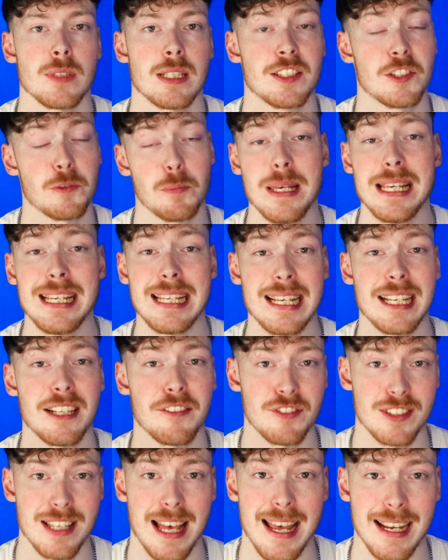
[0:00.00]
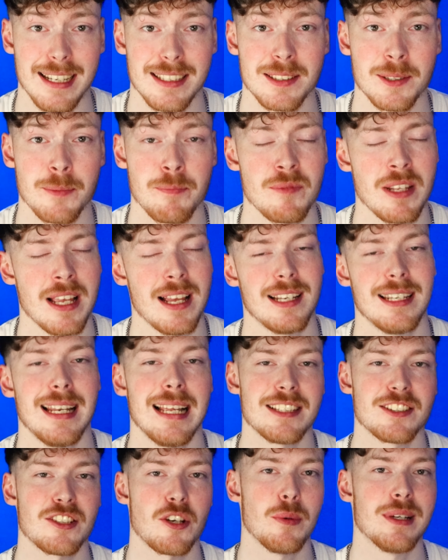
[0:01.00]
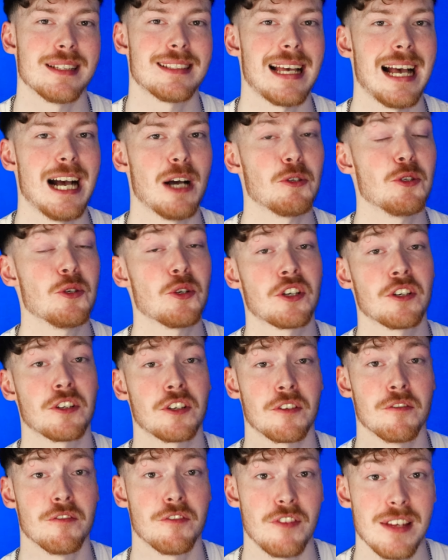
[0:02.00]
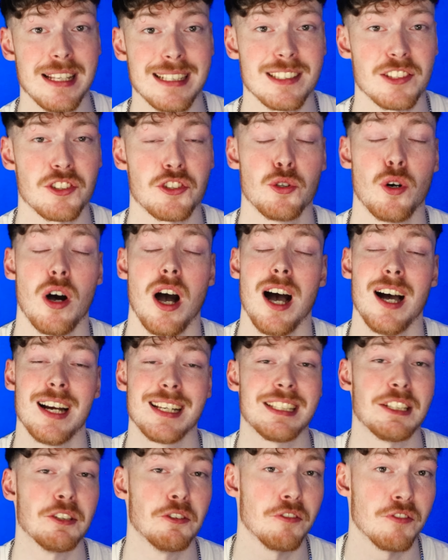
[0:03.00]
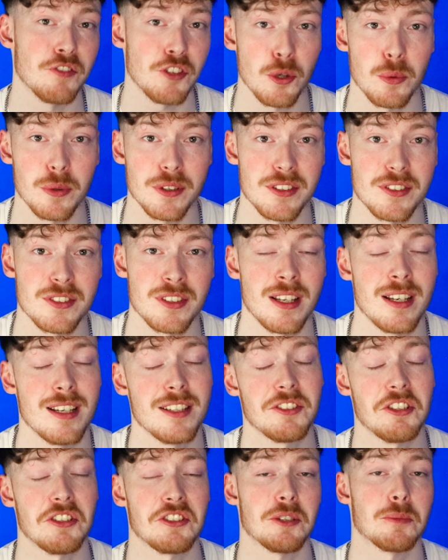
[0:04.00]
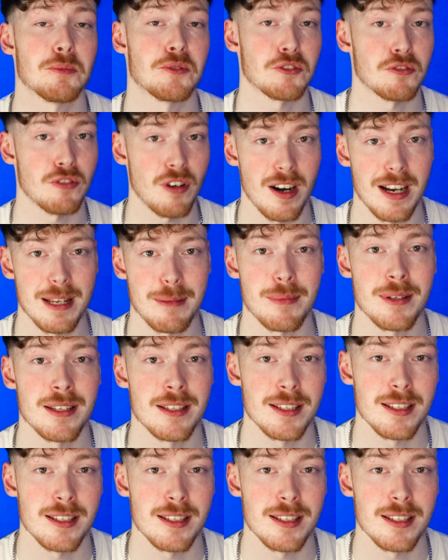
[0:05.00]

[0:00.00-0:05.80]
Speaking of text, let's go into how you can convince your ideal viewers to subscribe.